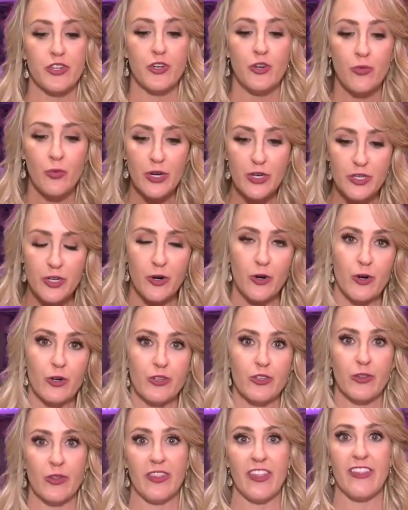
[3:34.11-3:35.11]
to
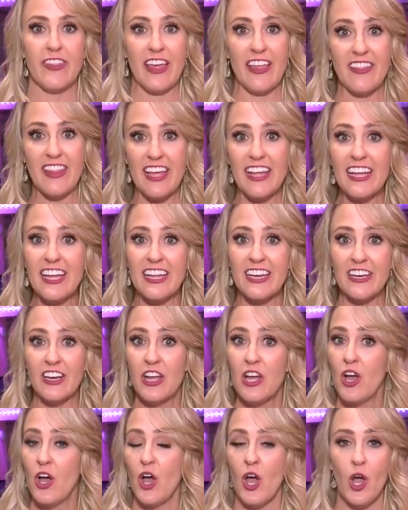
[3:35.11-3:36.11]
return so that then they
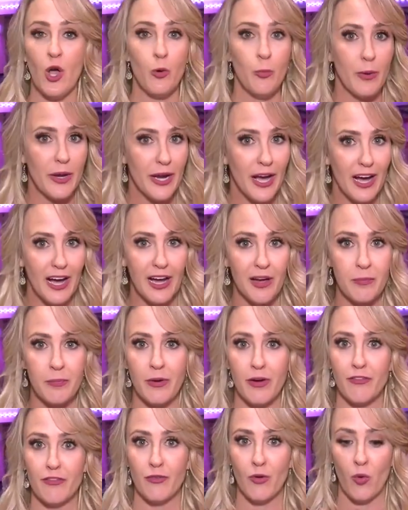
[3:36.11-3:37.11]
can open
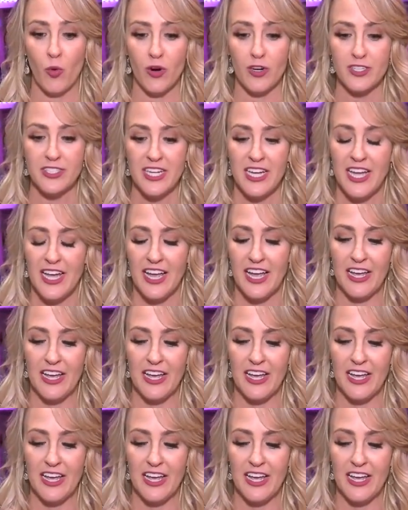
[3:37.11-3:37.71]
up, of course,